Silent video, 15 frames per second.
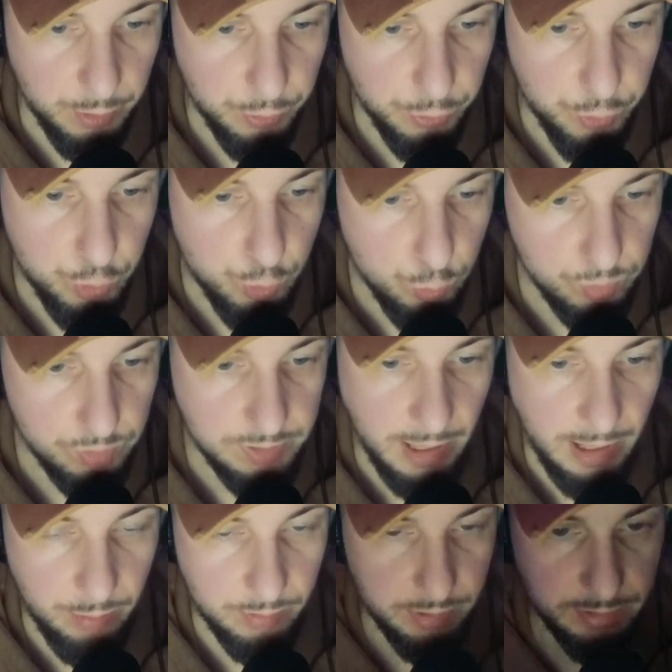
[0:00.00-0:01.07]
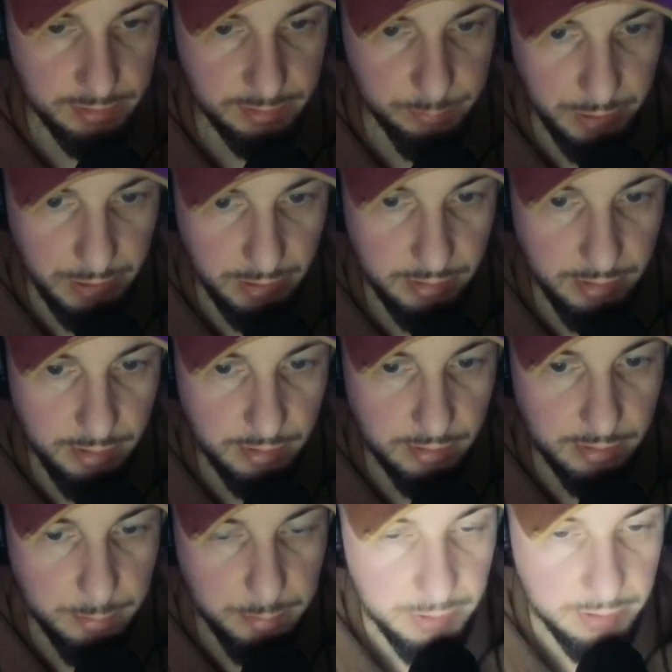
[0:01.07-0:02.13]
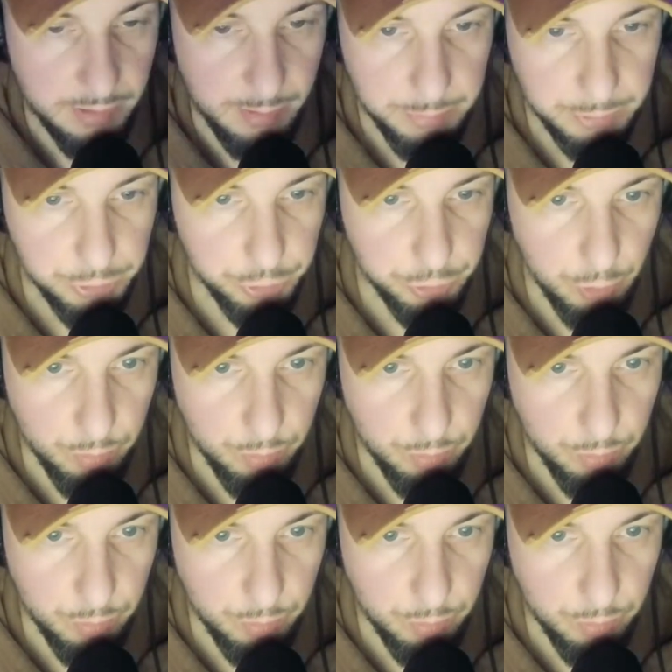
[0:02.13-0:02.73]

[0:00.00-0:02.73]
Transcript: news outlets, man. Let me show